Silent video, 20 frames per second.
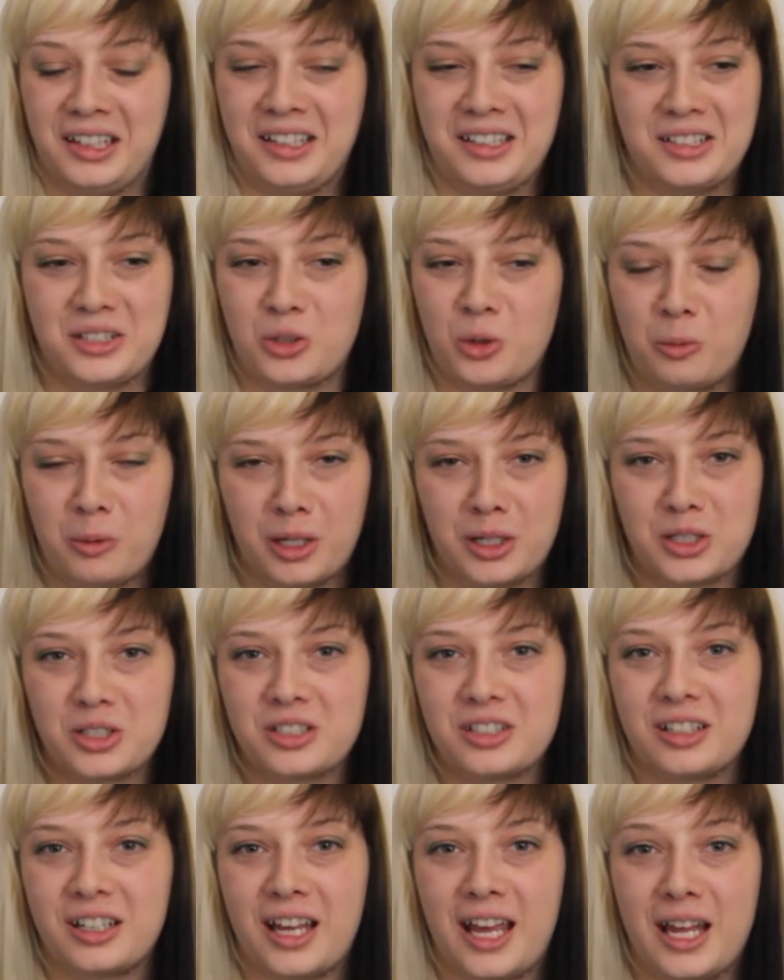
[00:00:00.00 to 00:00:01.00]
so
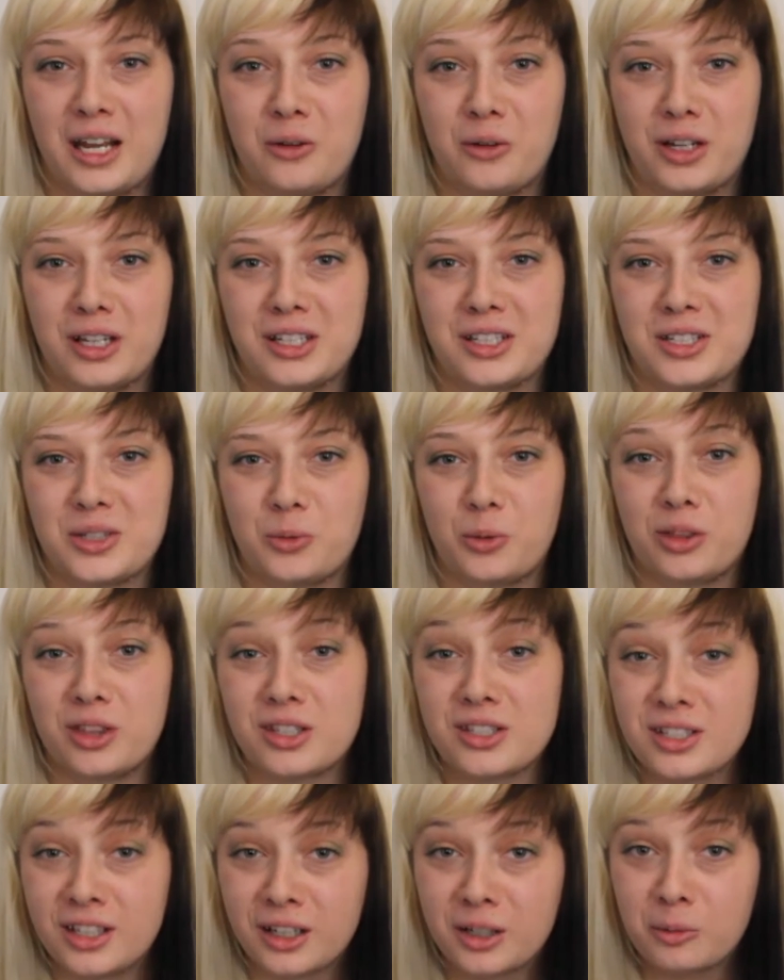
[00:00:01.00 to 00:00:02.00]
much. Anyways, with the
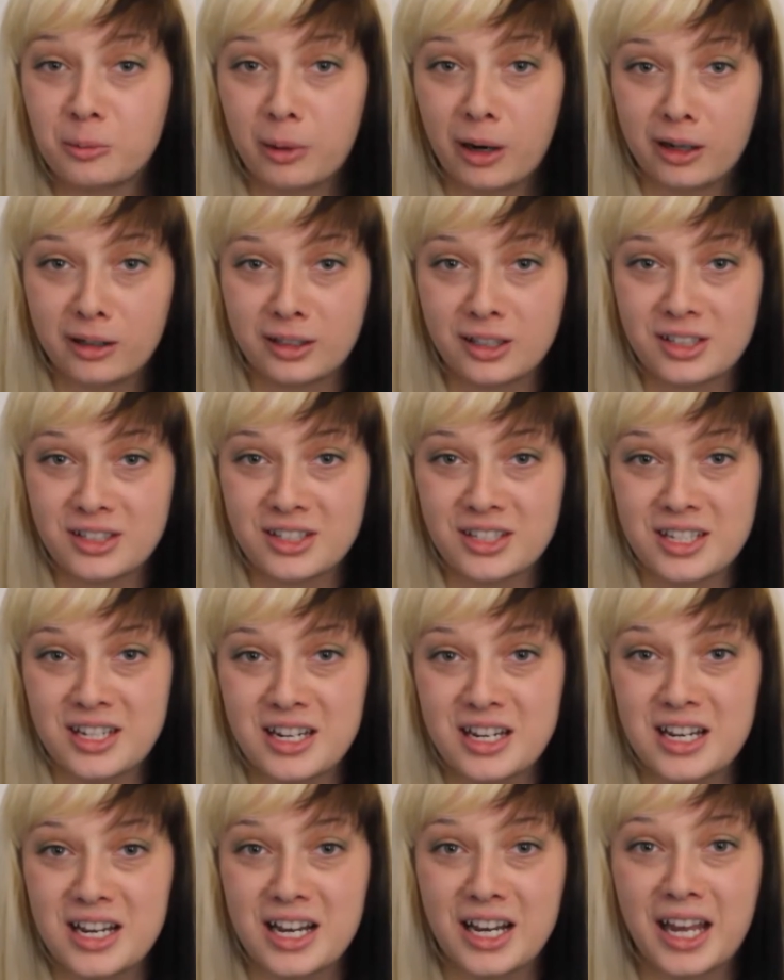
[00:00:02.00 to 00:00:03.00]
second
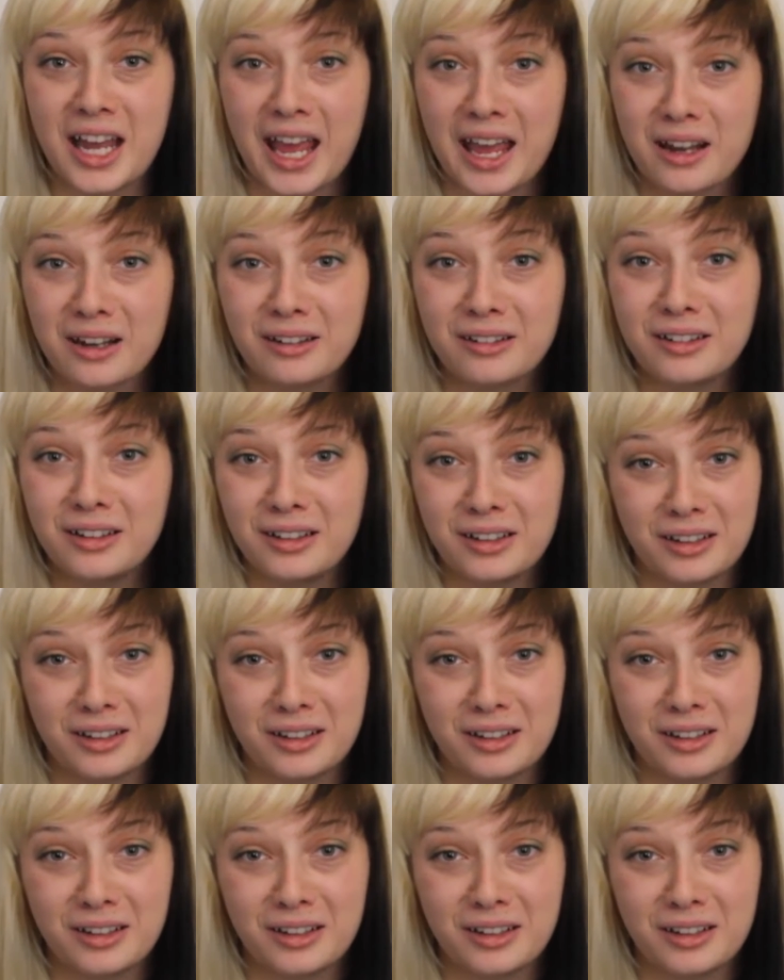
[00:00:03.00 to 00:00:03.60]
pregnancy, again,